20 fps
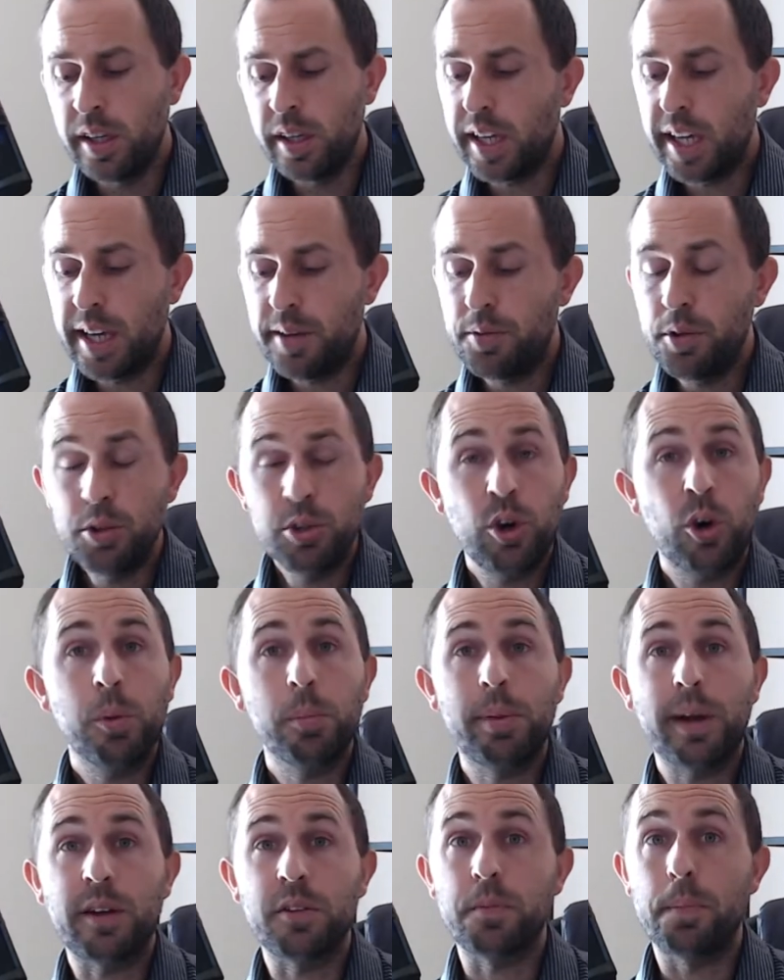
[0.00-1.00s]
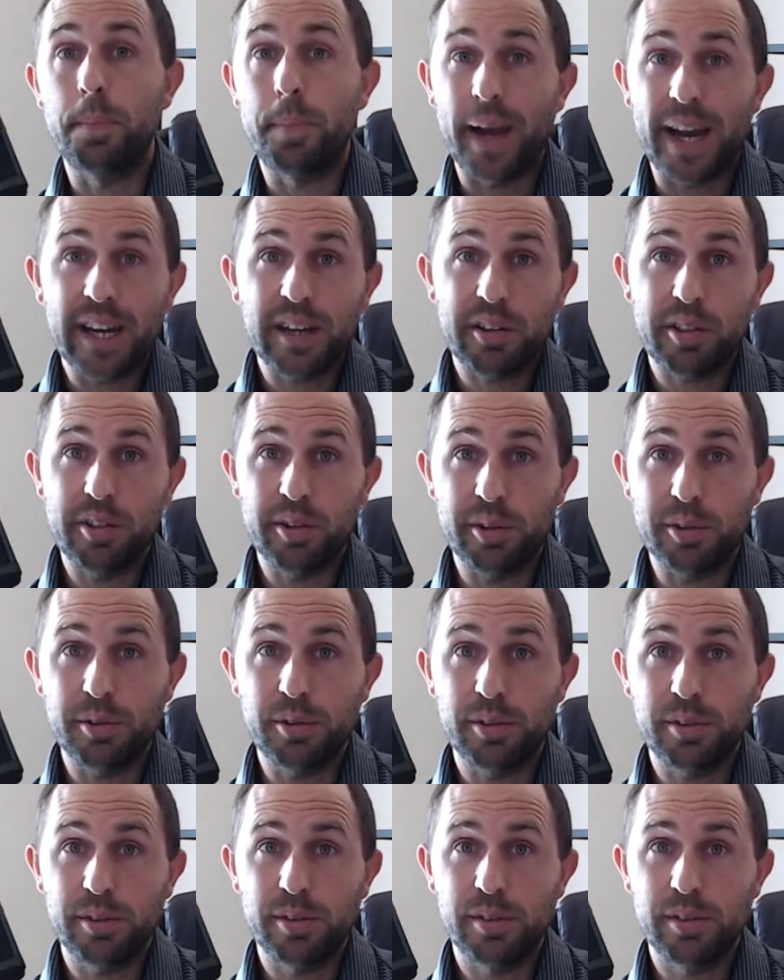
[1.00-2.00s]
if you don't bounce back though,
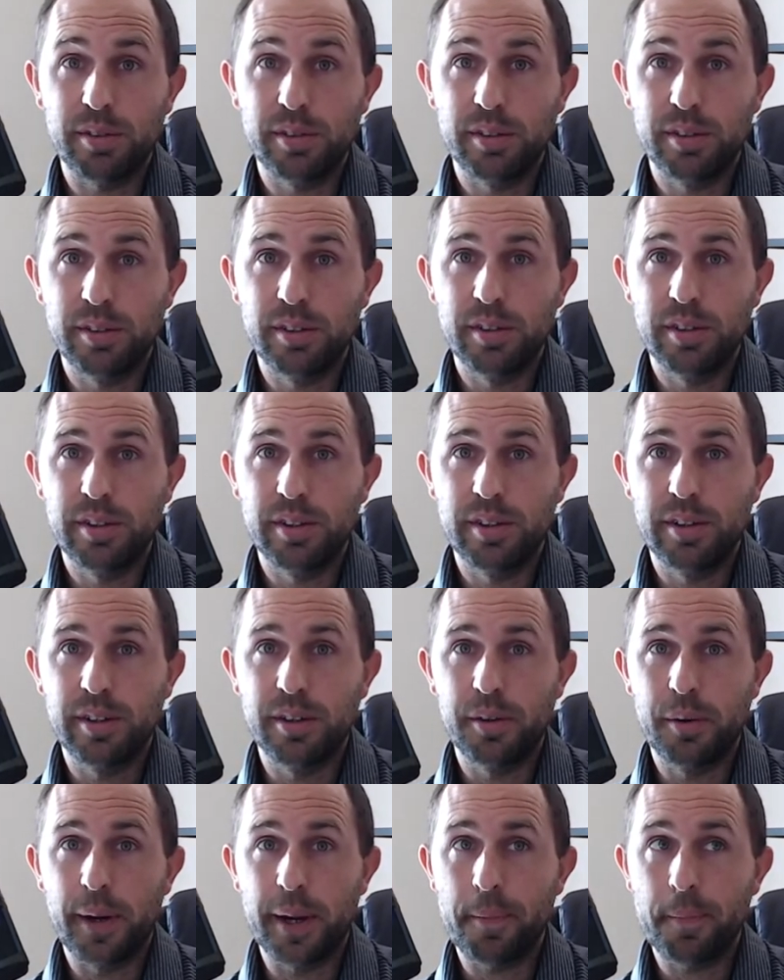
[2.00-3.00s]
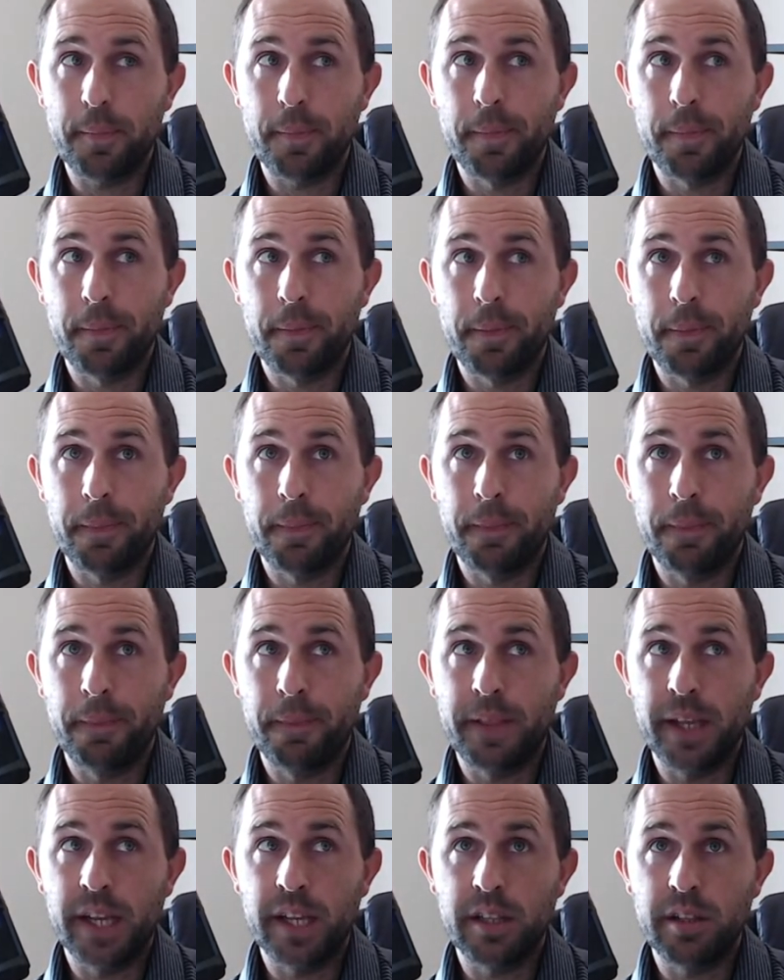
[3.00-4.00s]
right,
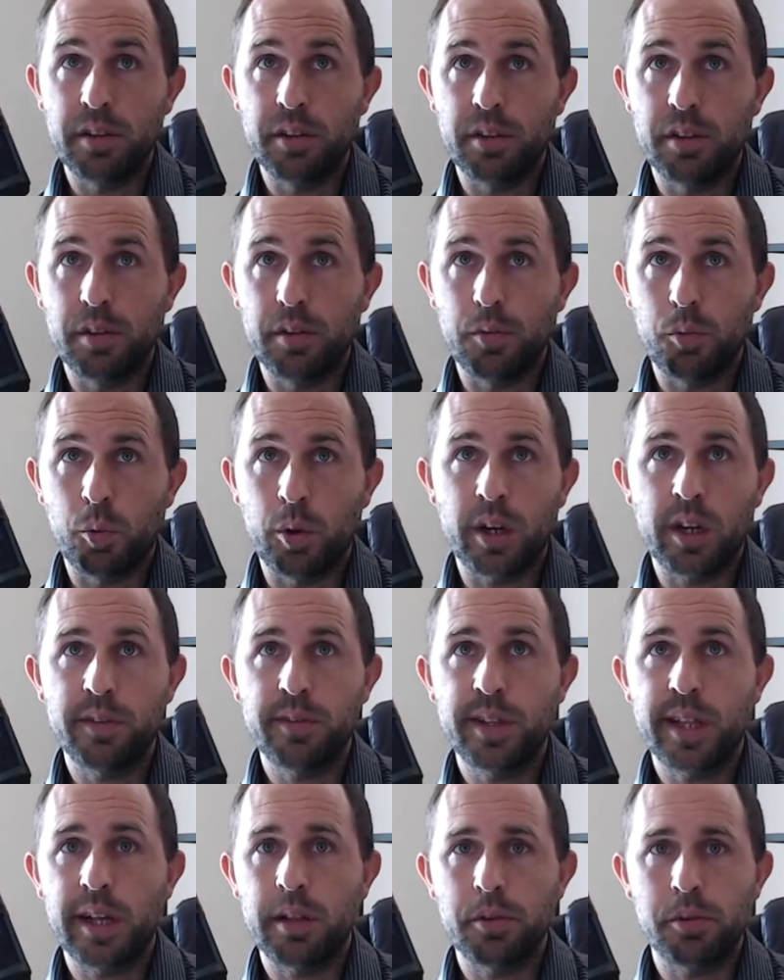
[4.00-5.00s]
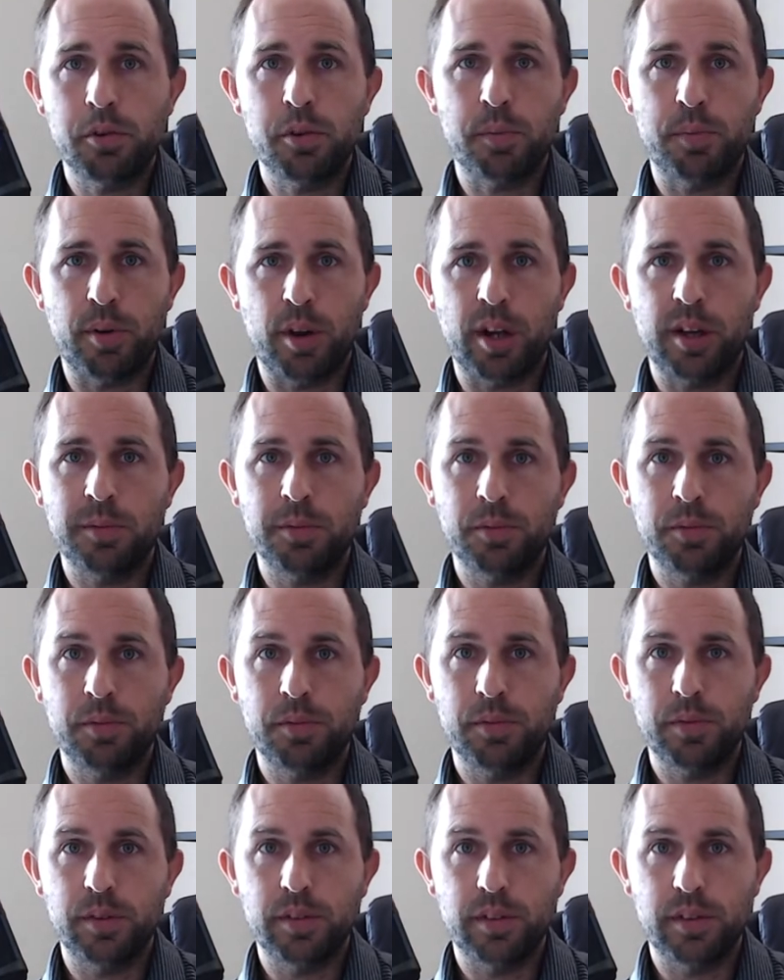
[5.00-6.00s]
then whatever that little
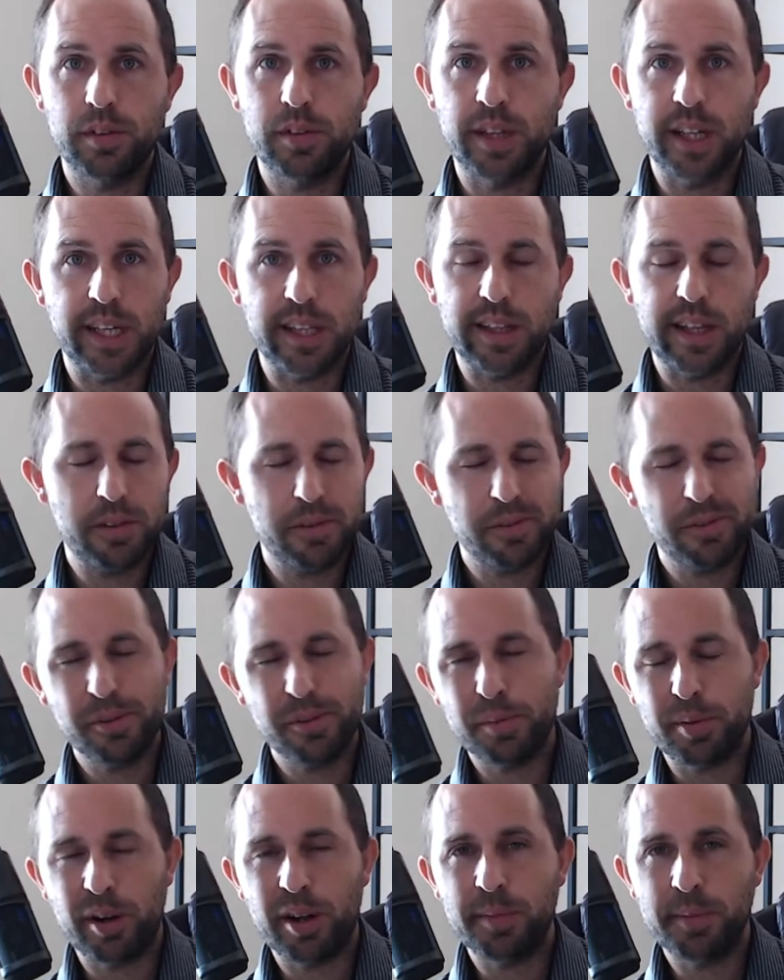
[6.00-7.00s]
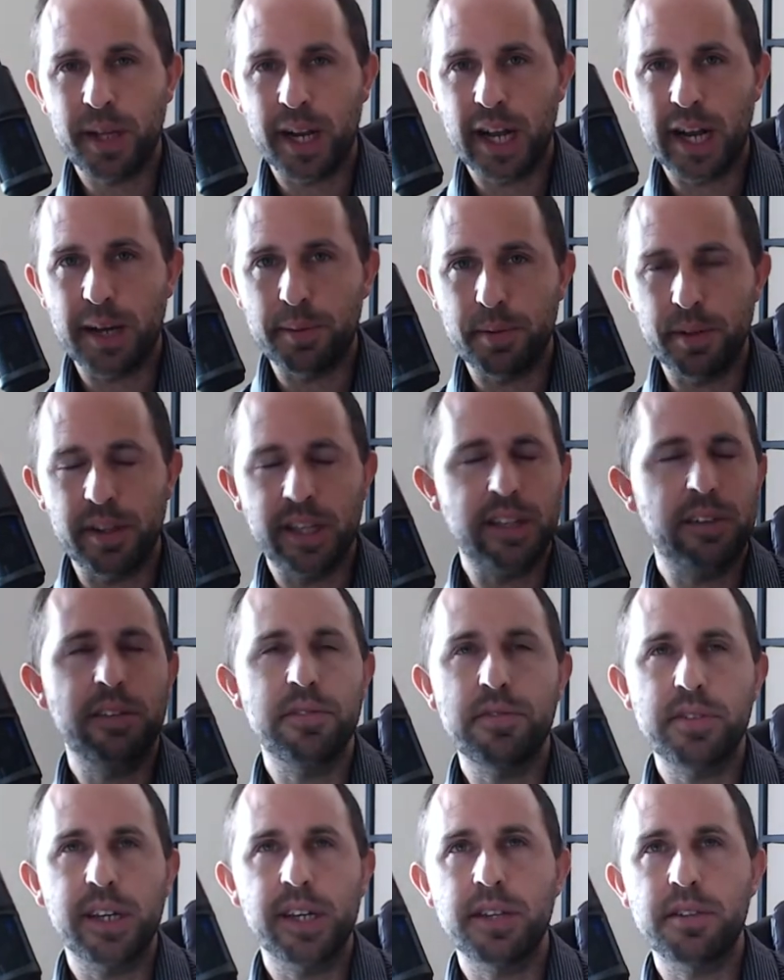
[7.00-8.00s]
problem, like that little problem that happened, like
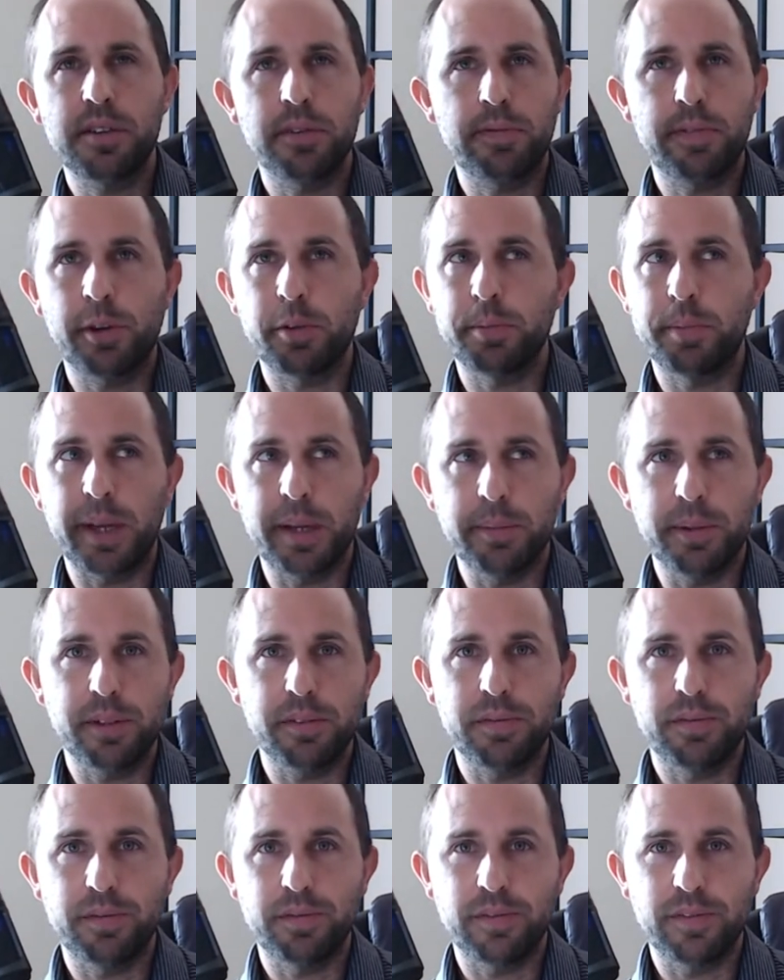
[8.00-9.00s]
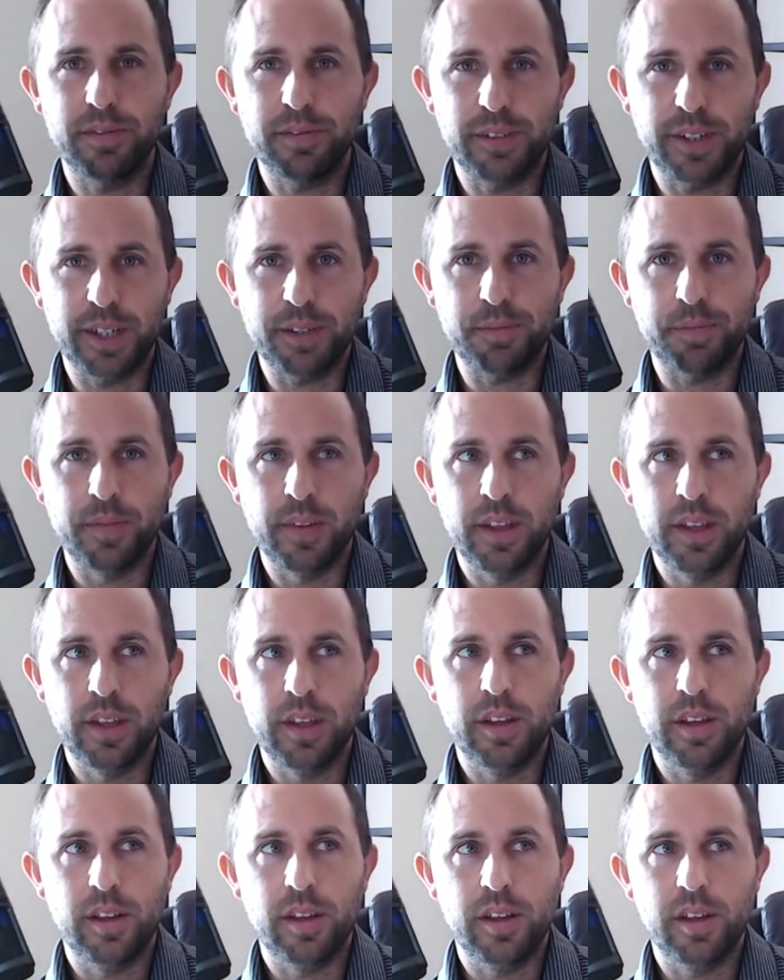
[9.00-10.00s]
let's say it's a failed payment, right?
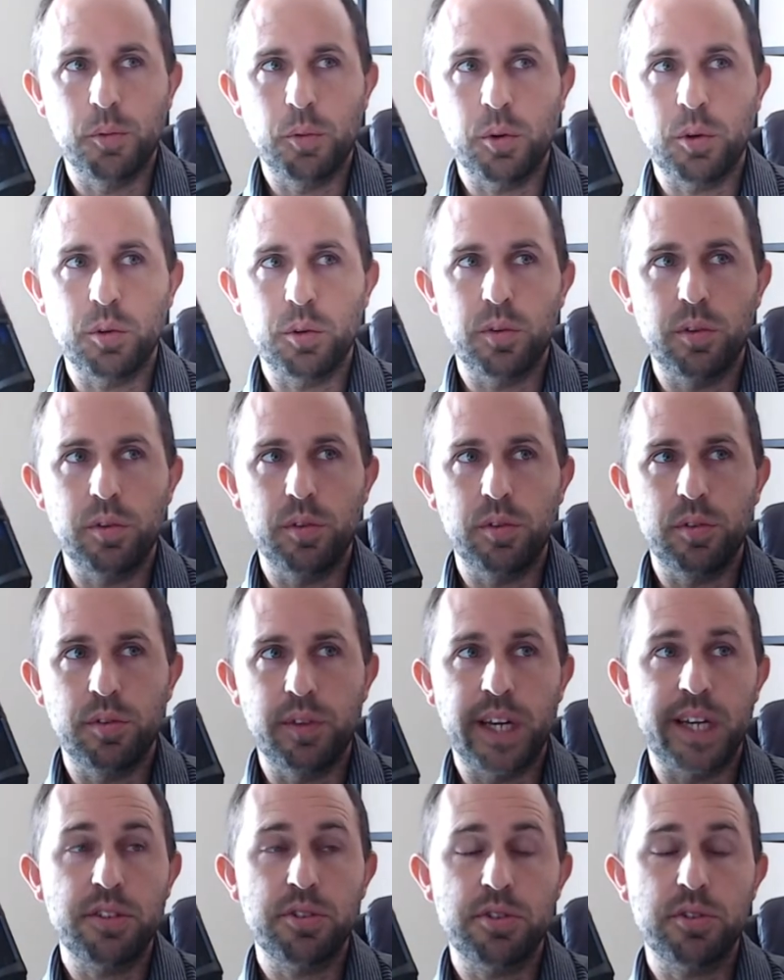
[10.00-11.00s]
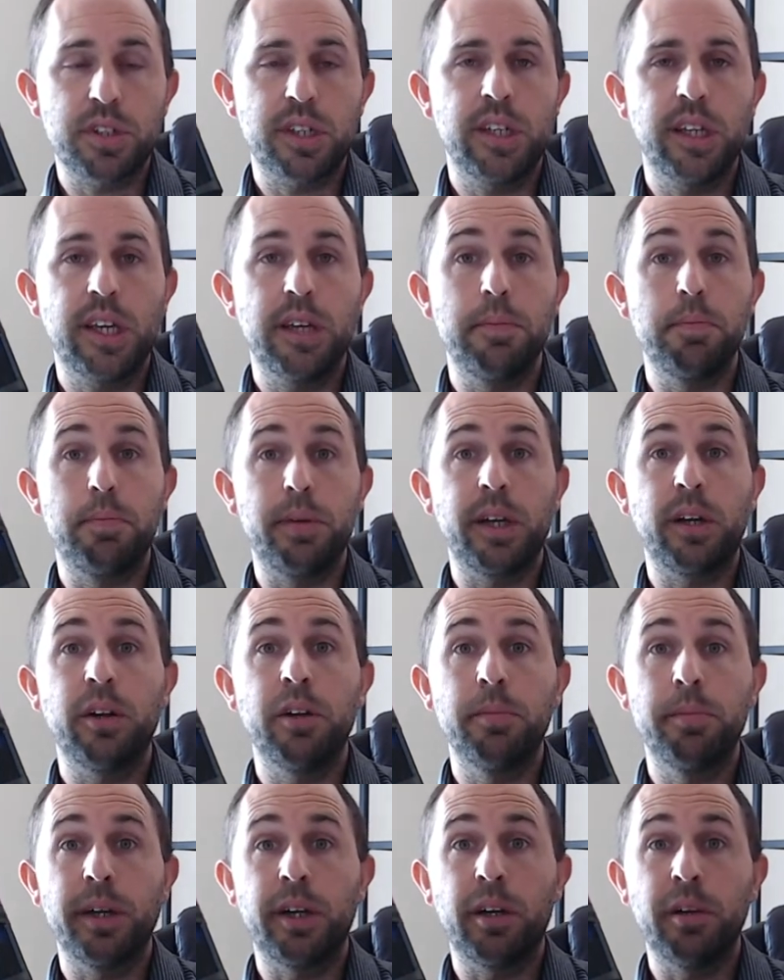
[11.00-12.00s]
Well, that's just going to get bigger
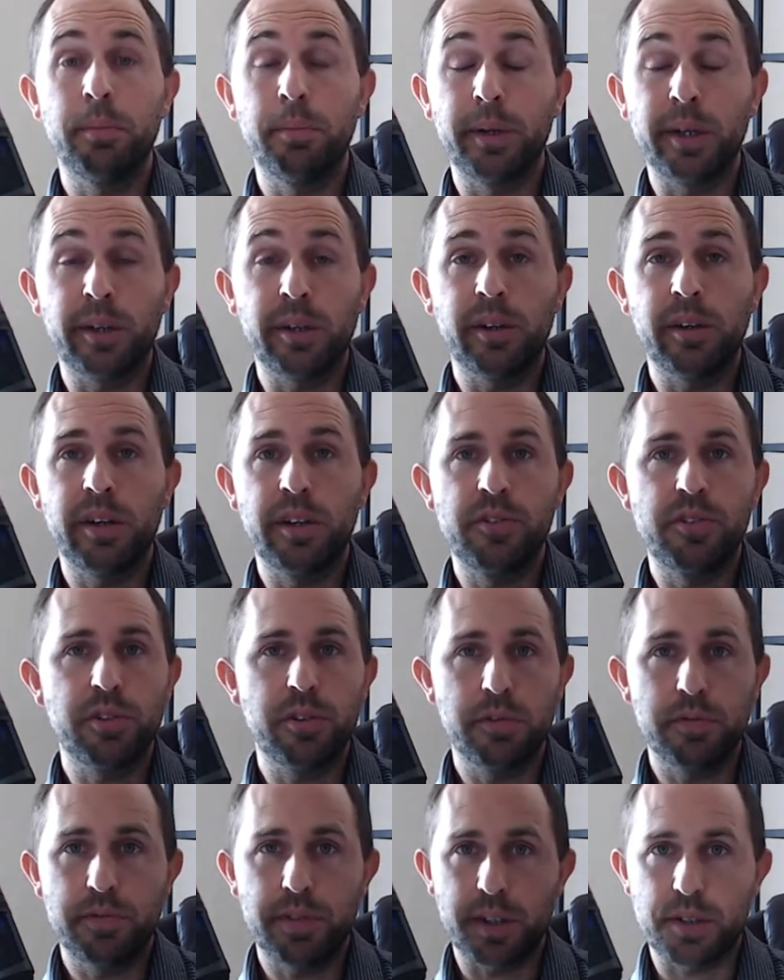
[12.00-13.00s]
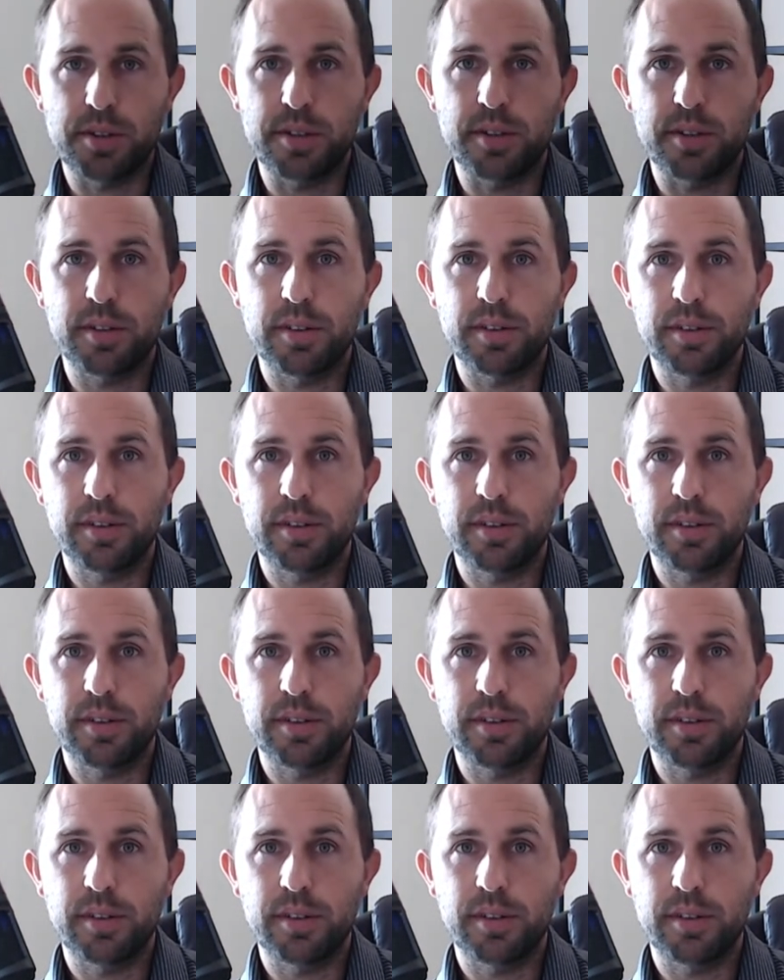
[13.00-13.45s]
and bigger and bigger until you fix it,